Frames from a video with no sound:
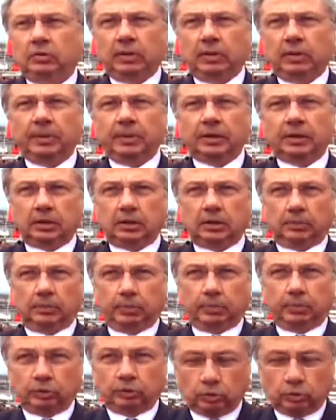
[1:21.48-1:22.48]
Well, Anand,
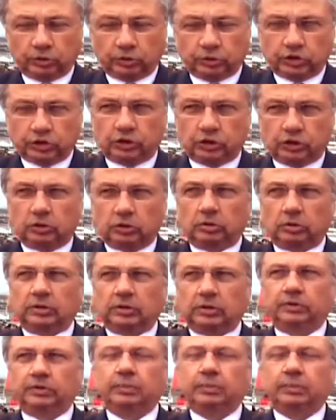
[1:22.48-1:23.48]
as far as the
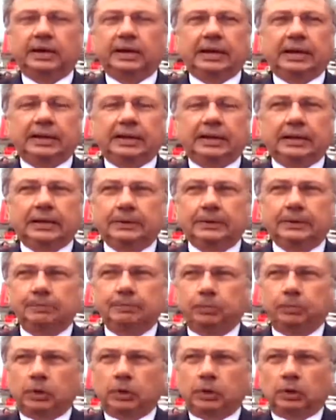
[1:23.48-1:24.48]
CBI is concerned,
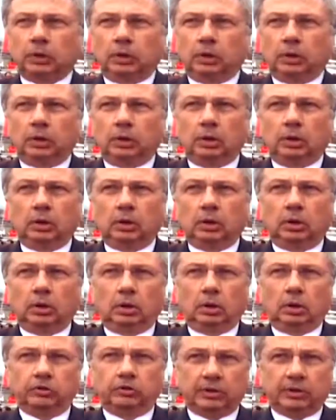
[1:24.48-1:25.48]
this is, as
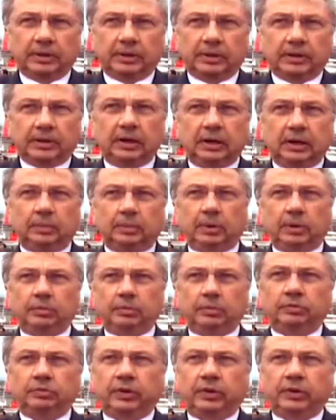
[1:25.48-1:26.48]
you rightly said, an
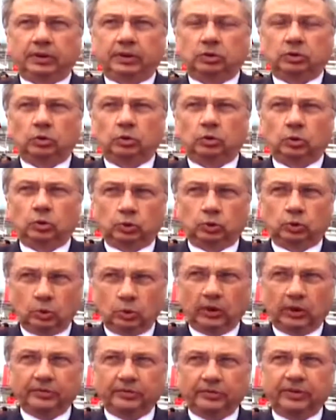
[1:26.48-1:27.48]
independent inquiry,
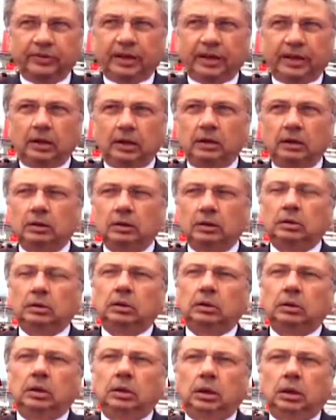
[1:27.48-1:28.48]
an independent
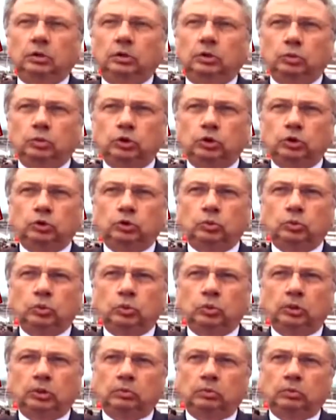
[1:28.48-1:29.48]
investigation.
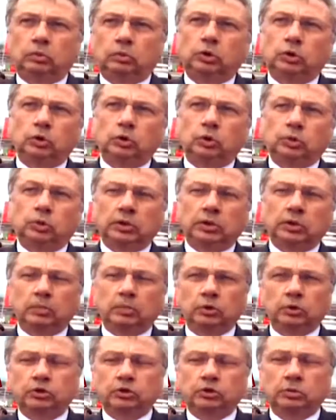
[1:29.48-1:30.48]
And what we
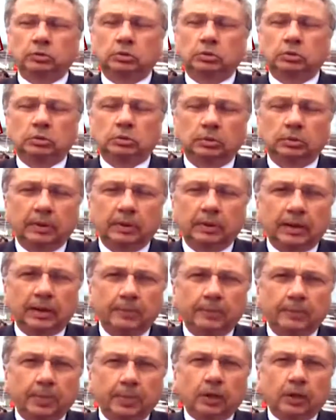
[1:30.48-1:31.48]
hear, there is a
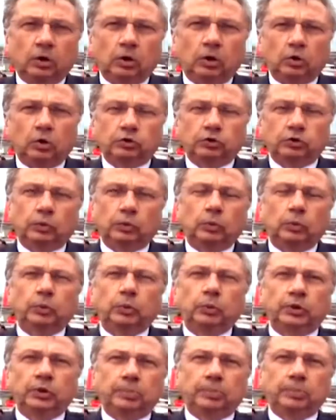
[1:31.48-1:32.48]
lot
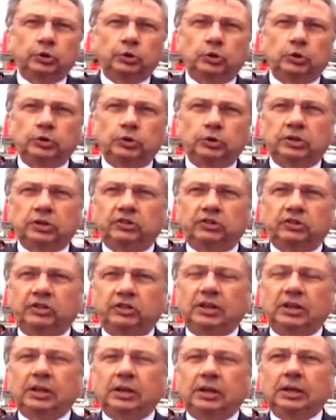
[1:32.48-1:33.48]
of evidence as
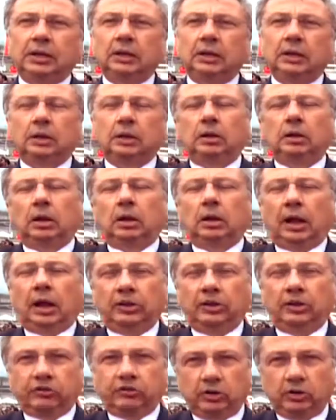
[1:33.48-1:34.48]
far as one
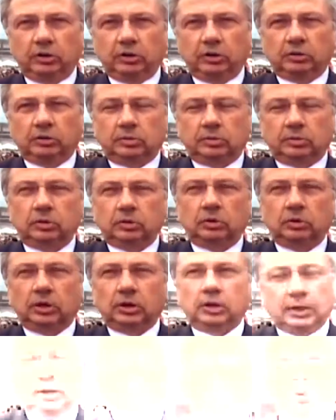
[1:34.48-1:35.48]
or two people in the Air
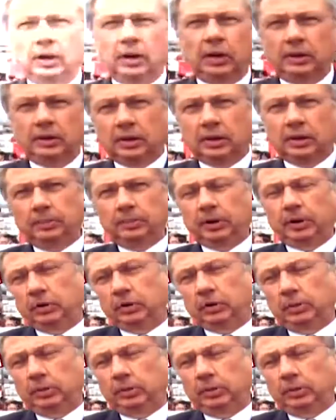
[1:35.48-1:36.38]
Force are concerned.